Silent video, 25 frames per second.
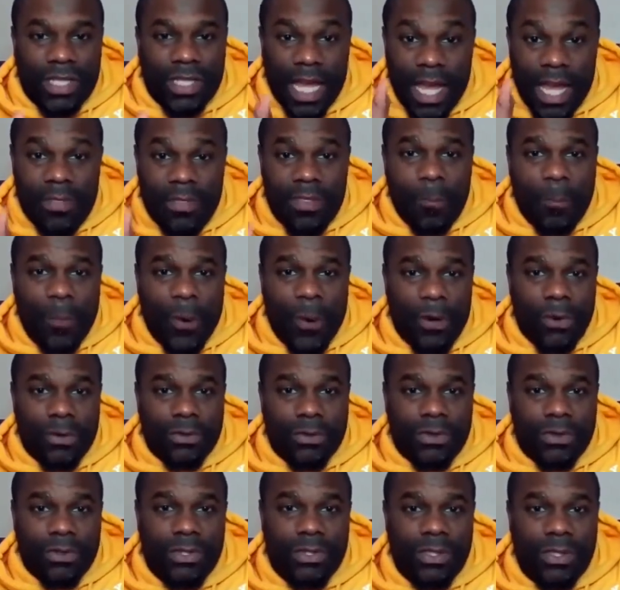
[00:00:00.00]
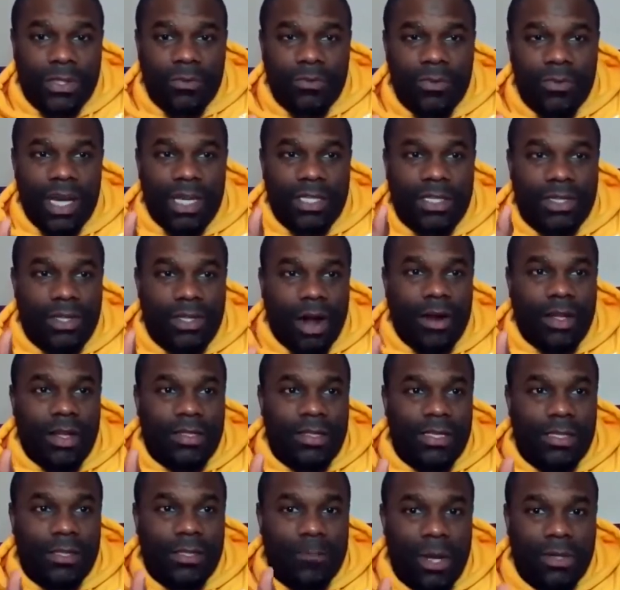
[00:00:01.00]
In the post, when I started
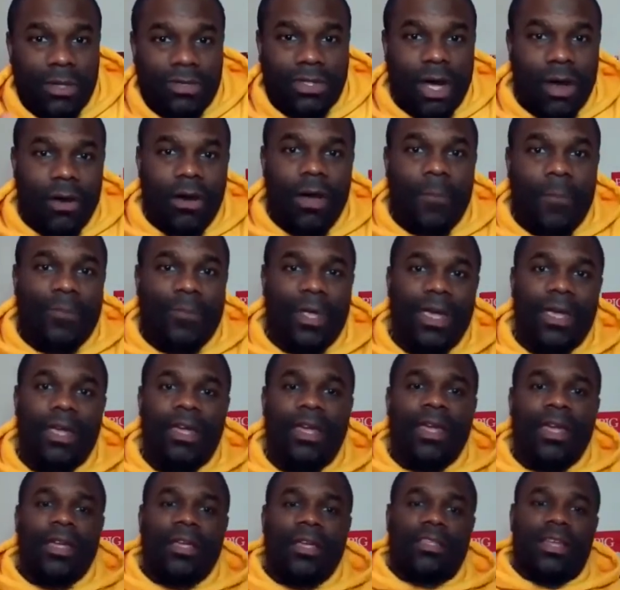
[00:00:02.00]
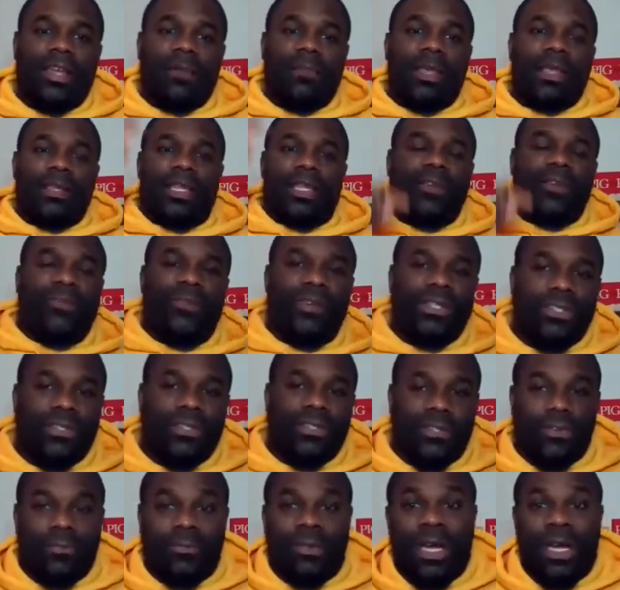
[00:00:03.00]
this post, go up there. There's going to be a link for a
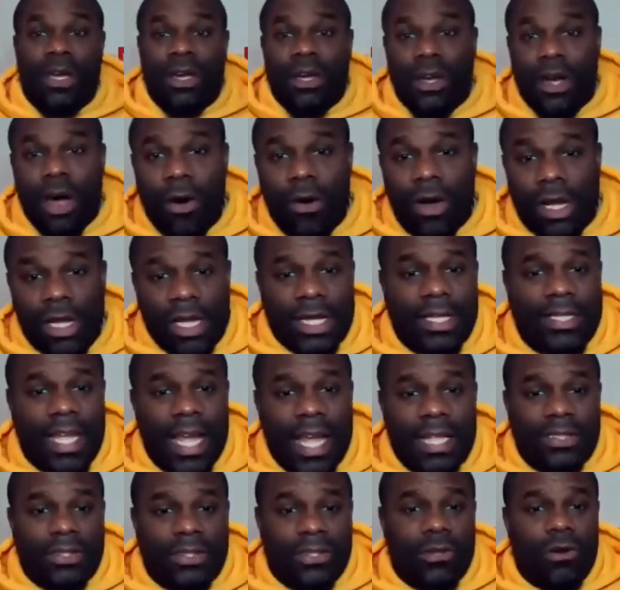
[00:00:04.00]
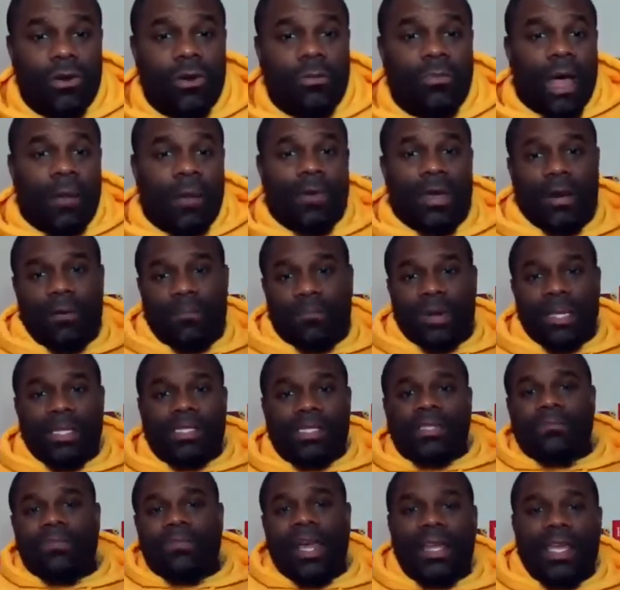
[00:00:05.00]
Zoom. Go click that Zoom. I'm going to bring
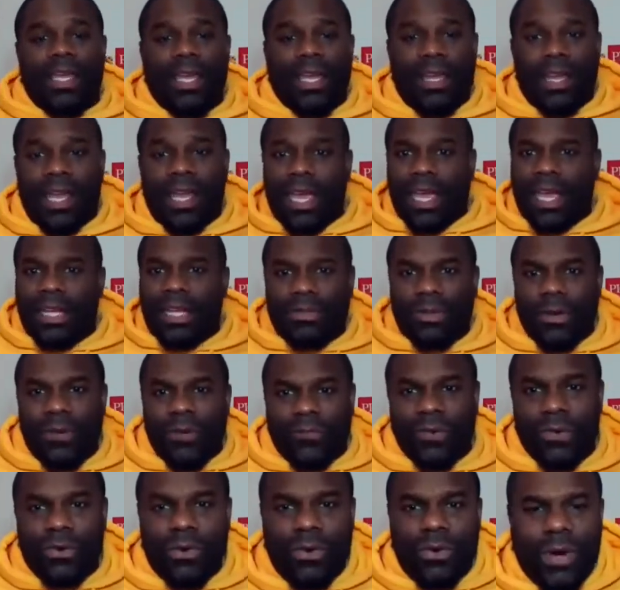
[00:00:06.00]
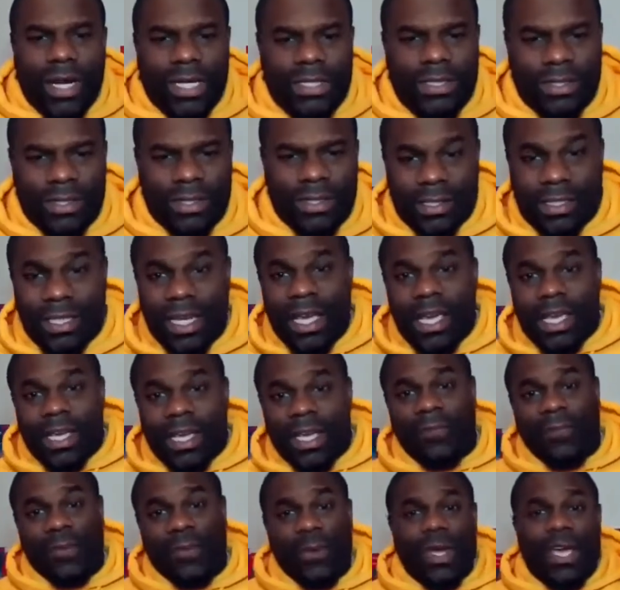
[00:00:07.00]
somebody in to answer a few questions.
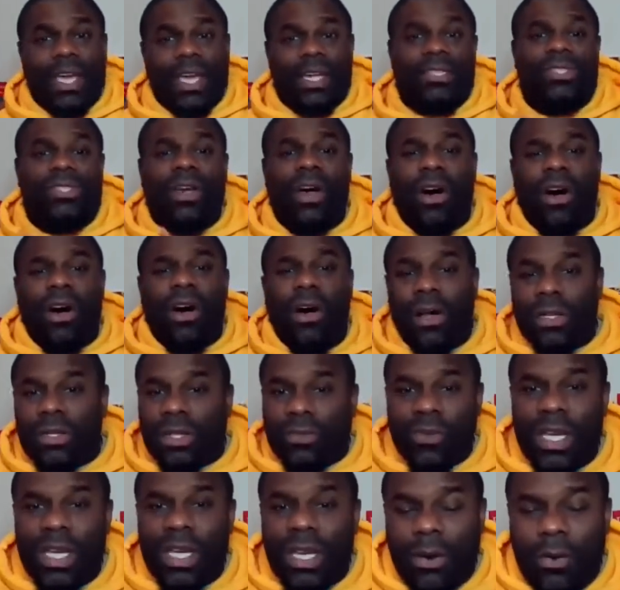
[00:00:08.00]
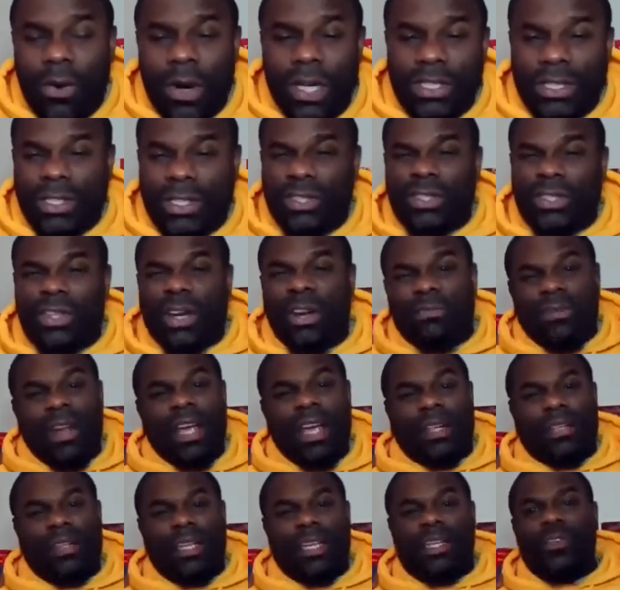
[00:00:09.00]
If you answer all 3 questions
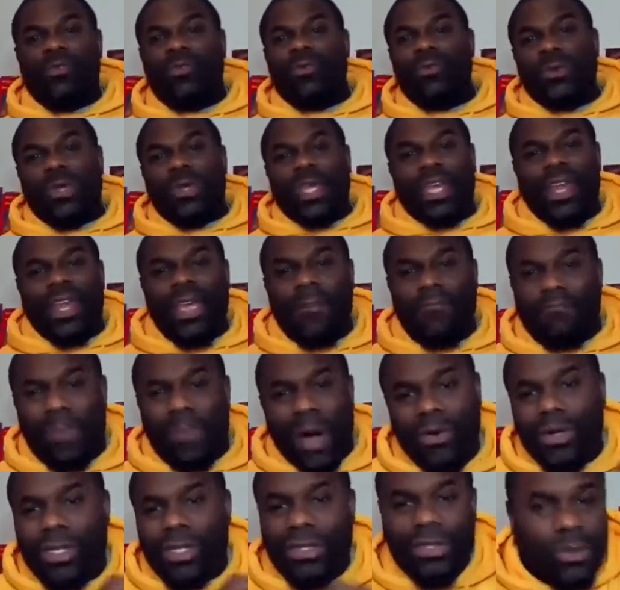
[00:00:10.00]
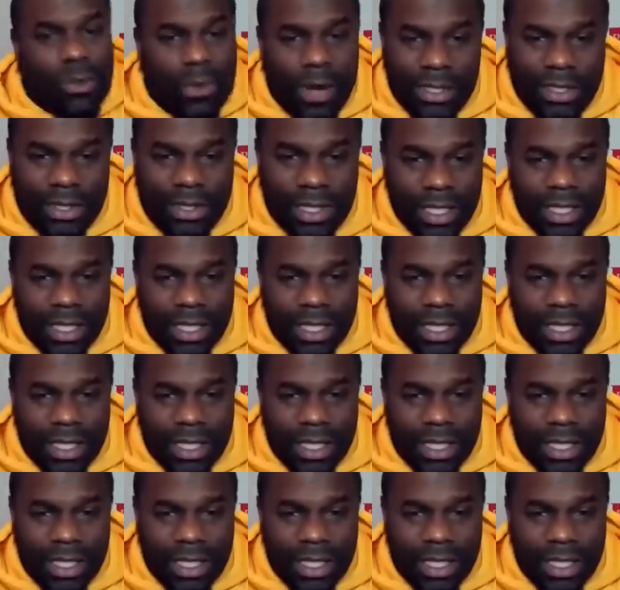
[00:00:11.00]
correctly, you will get a bonus question.